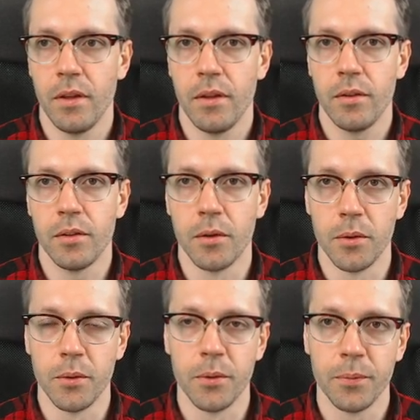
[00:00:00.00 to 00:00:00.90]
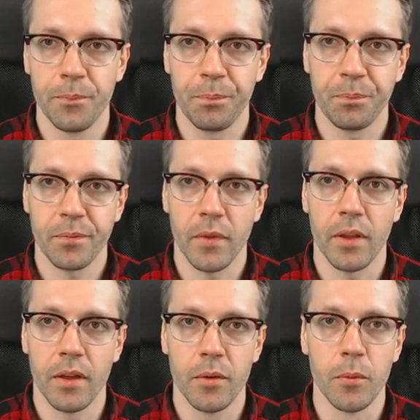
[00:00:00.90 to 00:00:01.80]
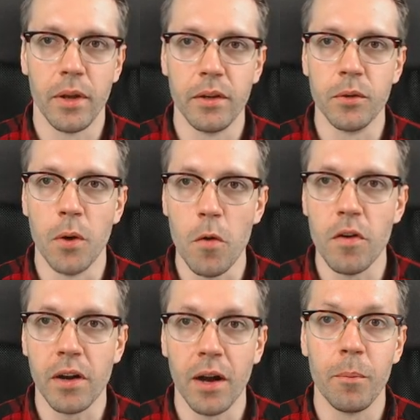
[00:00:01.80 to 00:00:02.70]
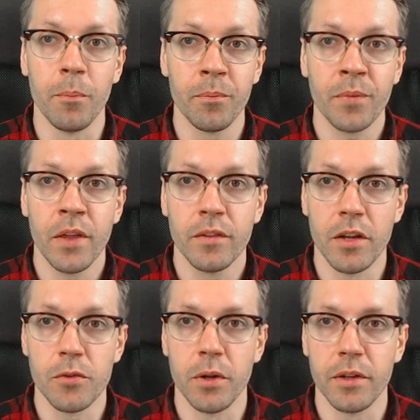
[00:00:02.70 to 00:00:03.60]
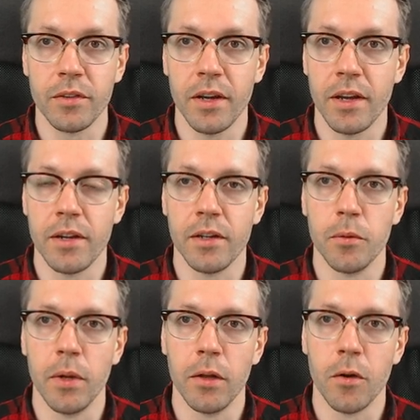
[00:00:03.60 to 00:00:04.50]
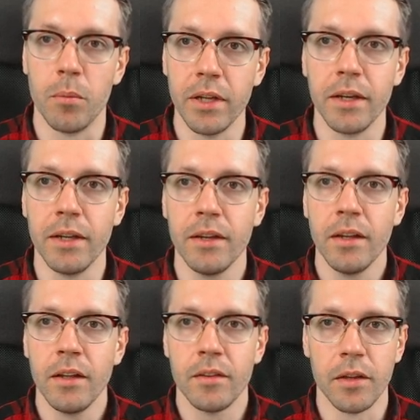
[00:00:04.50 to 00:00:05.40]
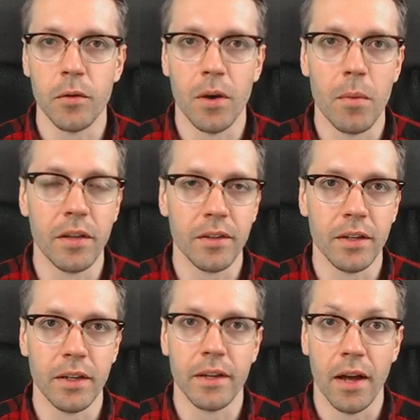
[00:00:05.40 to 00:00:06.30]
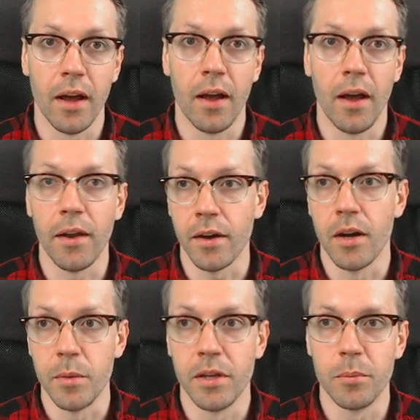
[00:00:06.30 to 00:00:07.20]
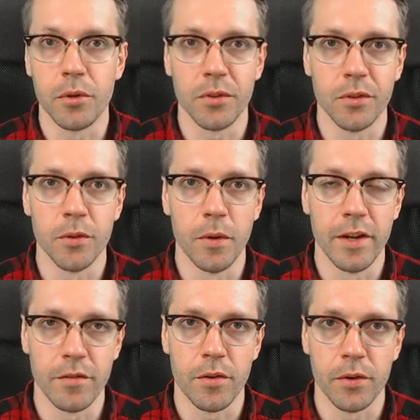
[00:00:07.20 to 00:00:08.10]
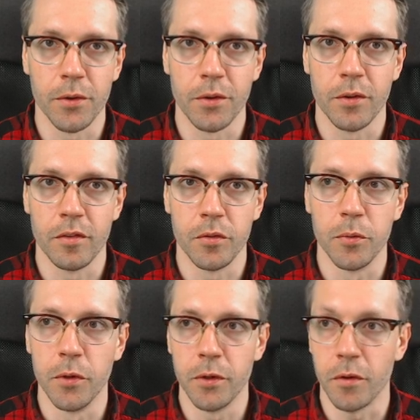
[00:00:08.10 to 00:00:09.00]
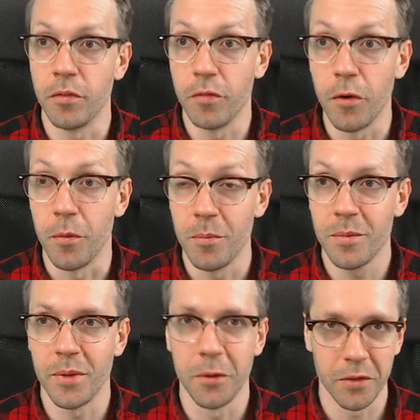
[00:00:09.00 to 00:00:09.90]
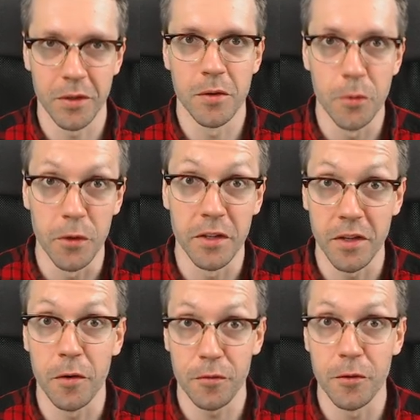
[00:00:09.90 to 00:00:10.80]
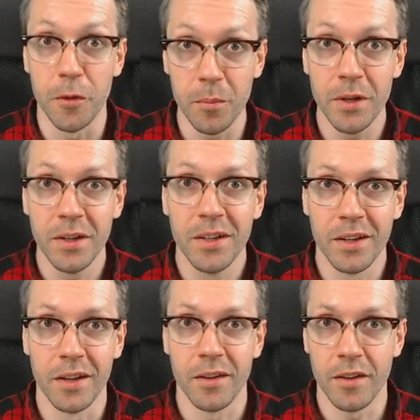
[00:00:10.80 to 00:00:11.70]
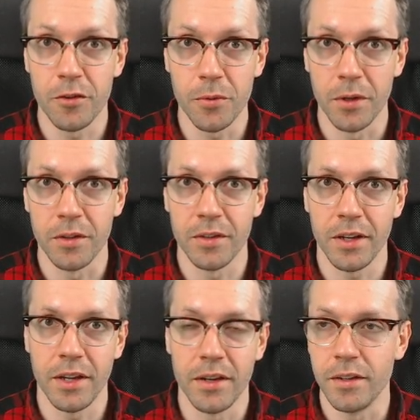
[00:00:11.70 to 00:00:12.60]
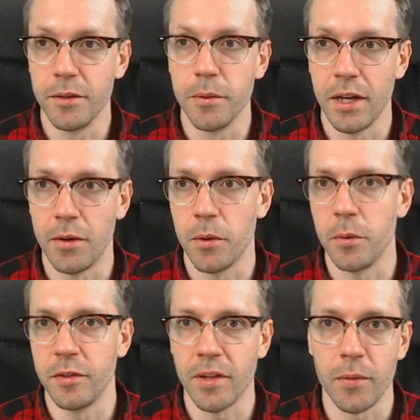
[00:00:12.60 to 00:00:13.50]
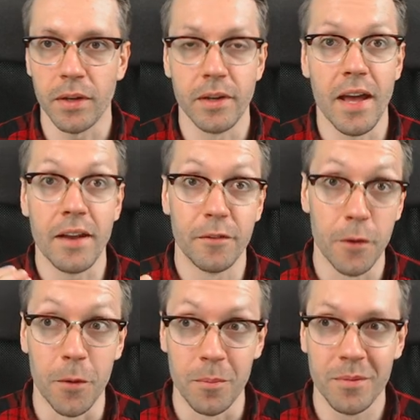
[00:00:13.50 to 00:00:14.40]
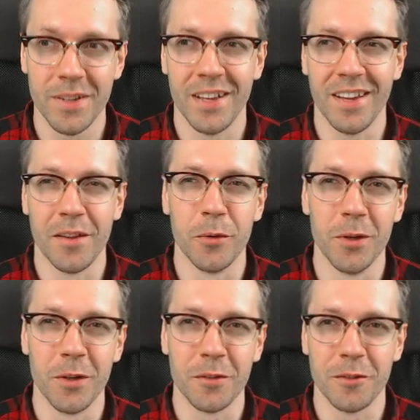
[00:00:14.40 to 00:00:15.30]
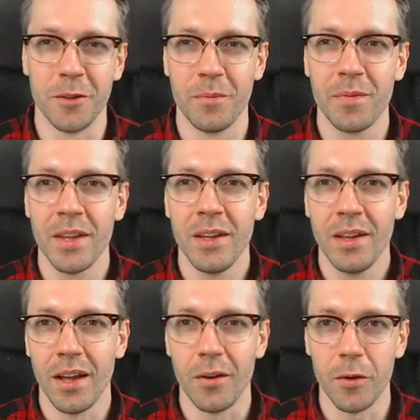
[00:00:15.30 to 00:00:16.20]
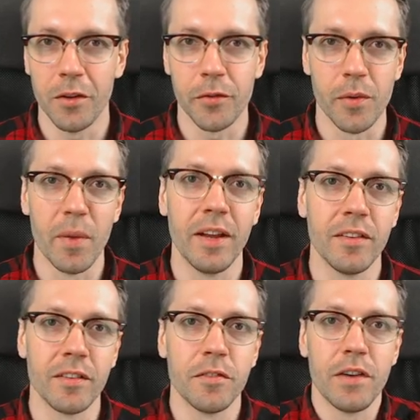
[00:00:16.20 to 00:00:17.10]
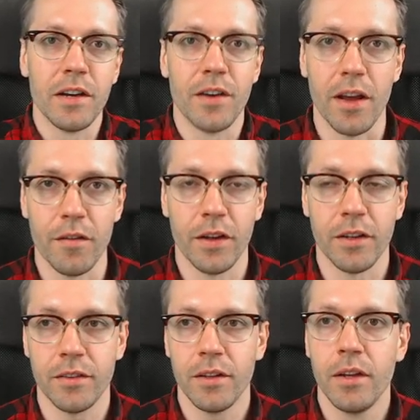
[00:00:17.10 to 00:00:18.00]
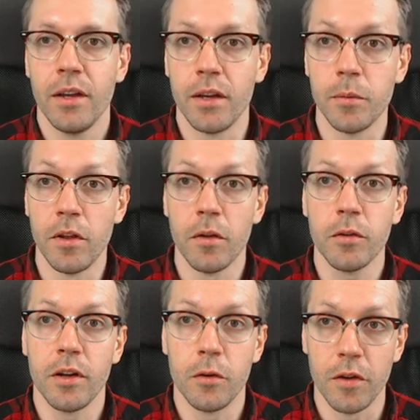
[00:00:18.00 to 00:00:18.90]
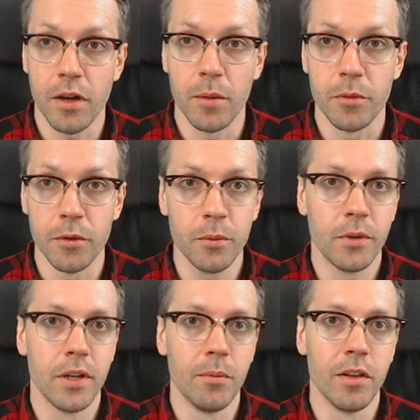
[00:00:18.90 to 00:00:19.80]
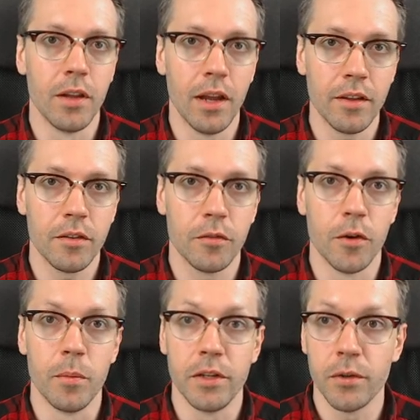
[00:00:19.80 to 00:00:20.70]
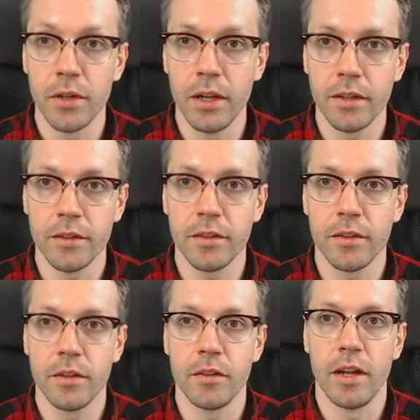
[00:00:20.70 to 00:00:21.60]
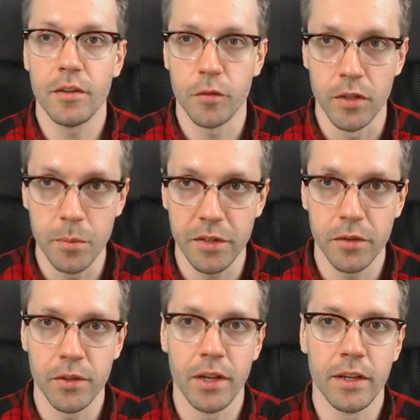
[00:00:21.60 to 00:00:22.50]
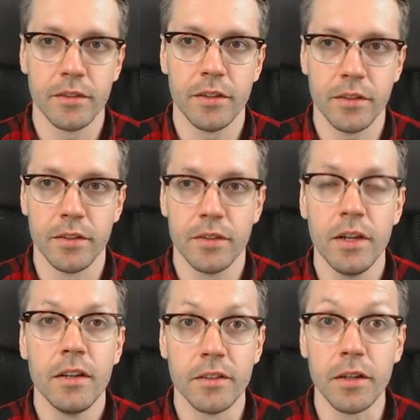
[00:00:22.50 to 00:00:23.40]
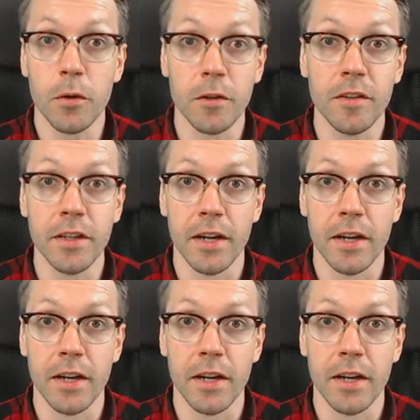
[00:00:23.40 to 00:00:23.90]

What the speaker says: So when you overcome sensual desire and ill will completely, then you are basically an anagami, a person who will never return to this world of form, because our world is of form, and sensual desire and ill will are always directed at form, at the world of form. And all that remains are the 5 higher fetters. And when those are overcome too, namely the lust for material existence, lust for immaterial existence, the conceit I